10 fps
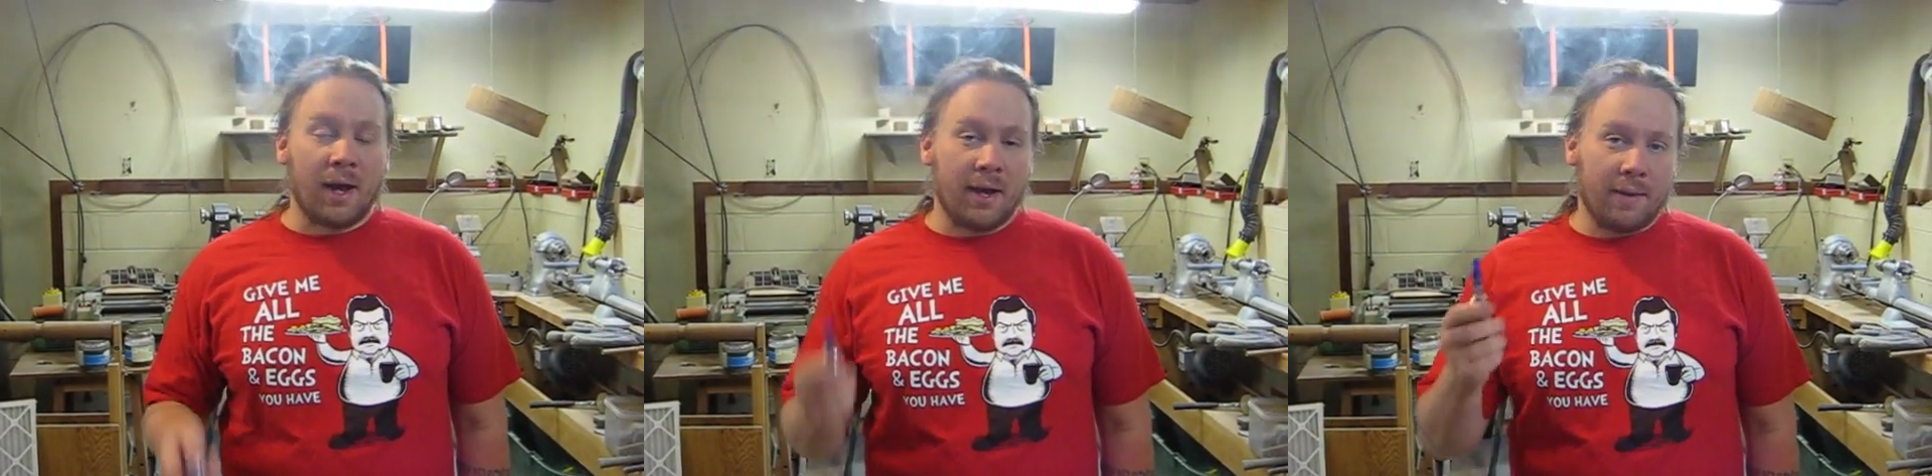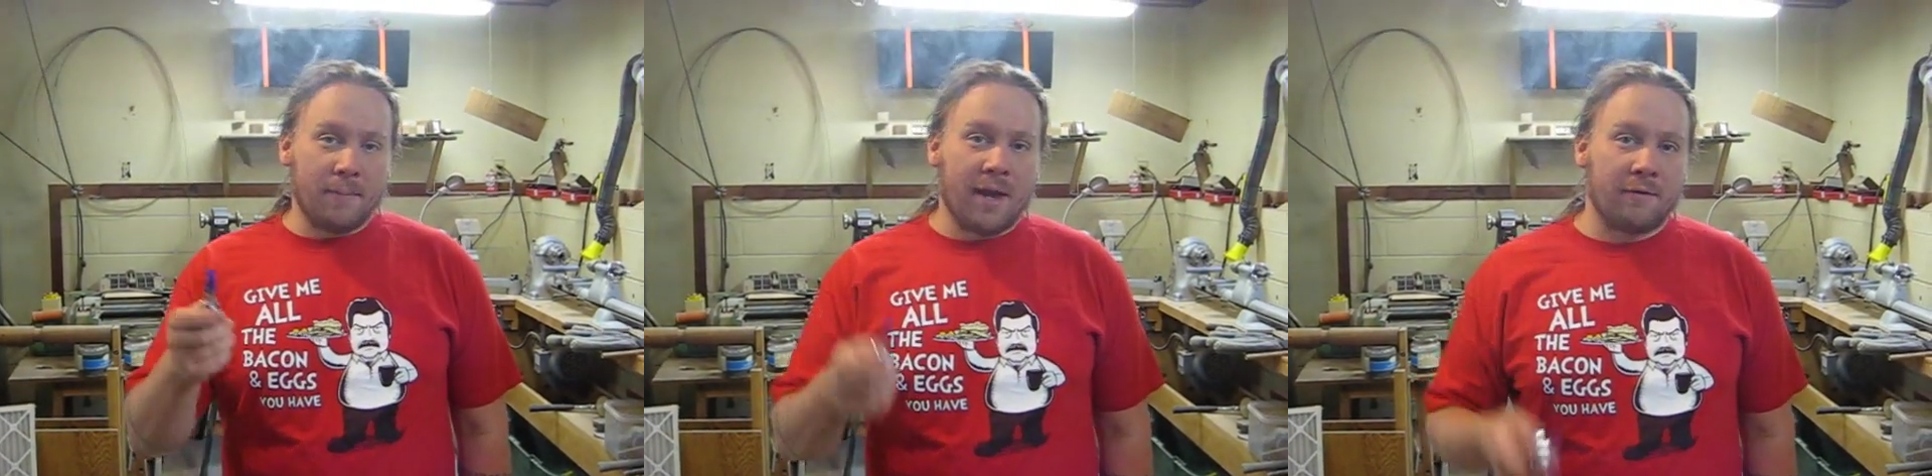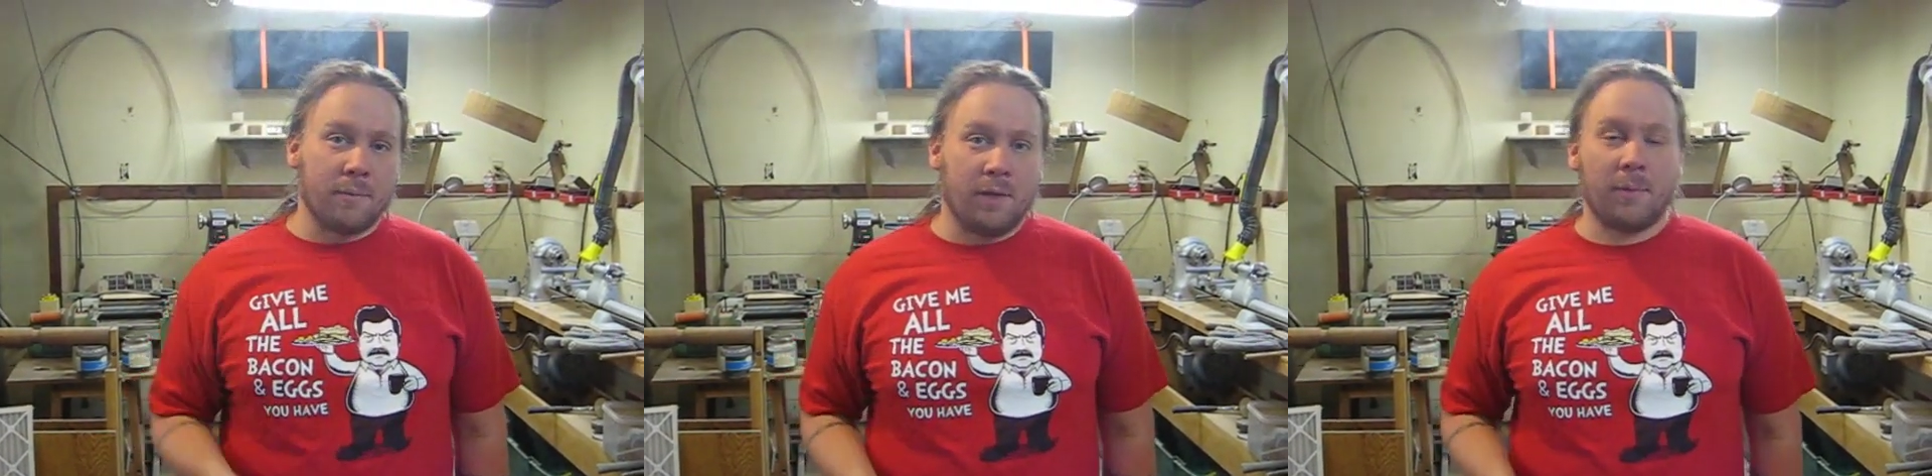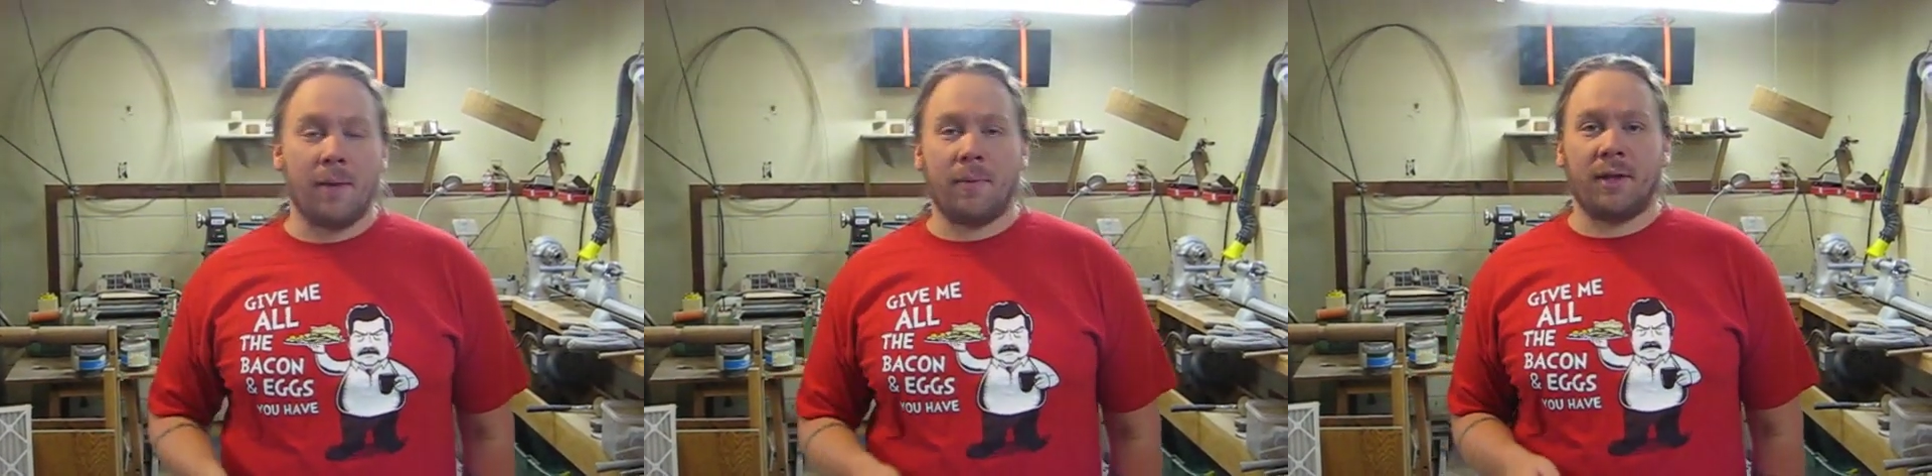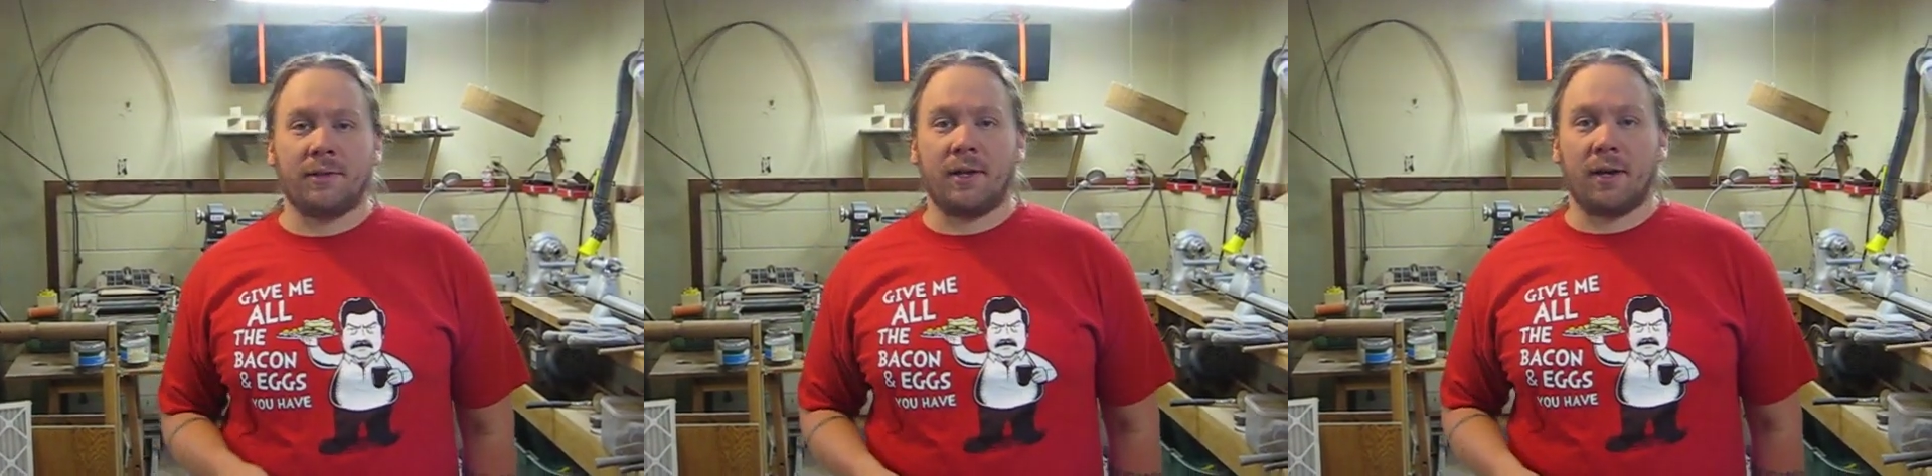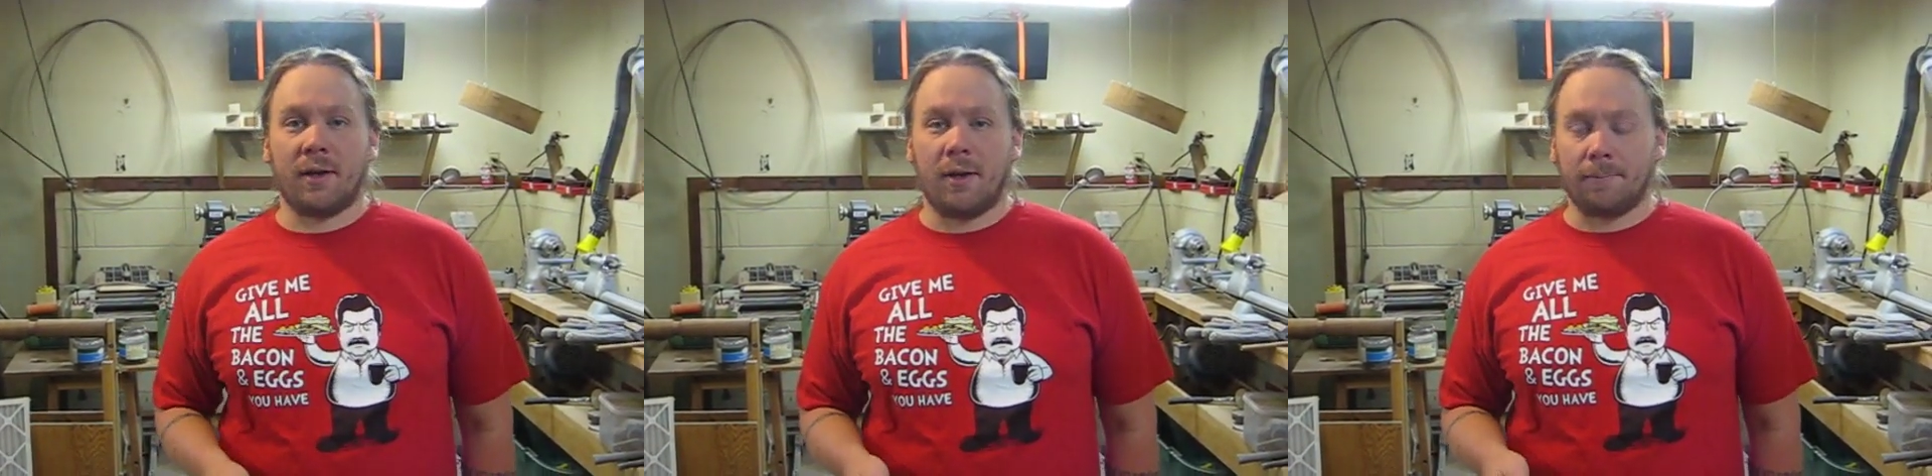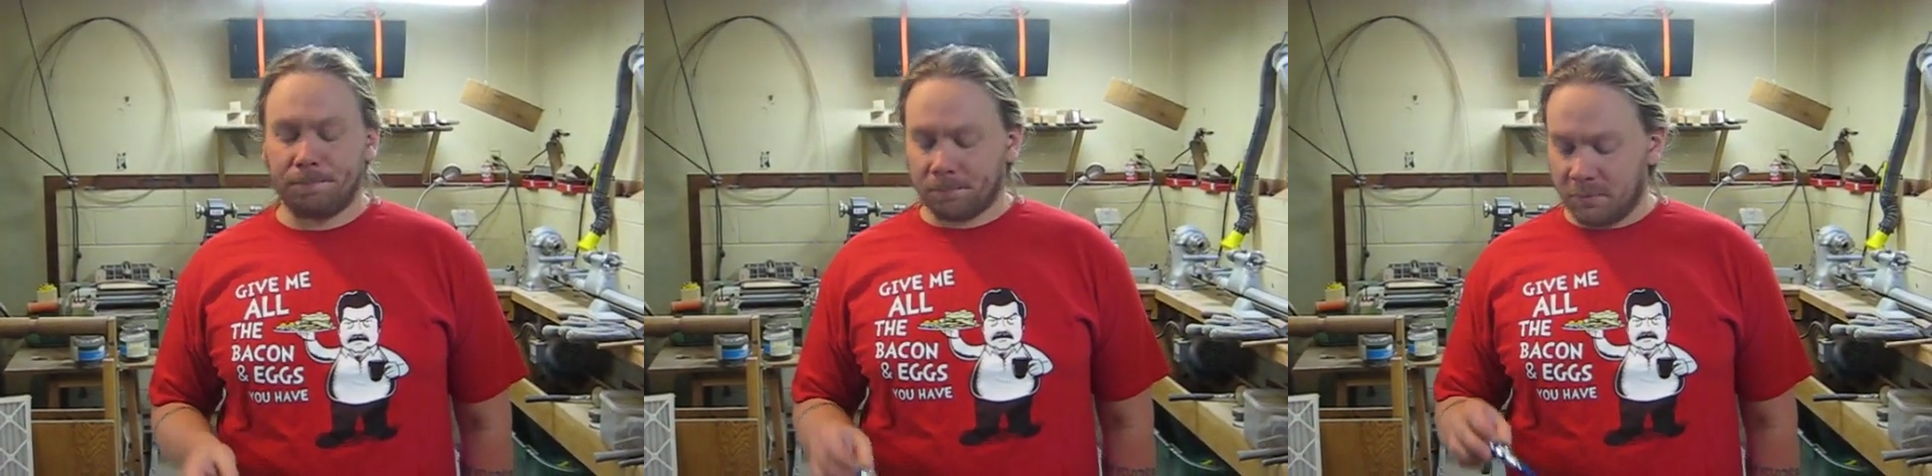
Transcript: Hi, I'm Matt from ePipeMods.com.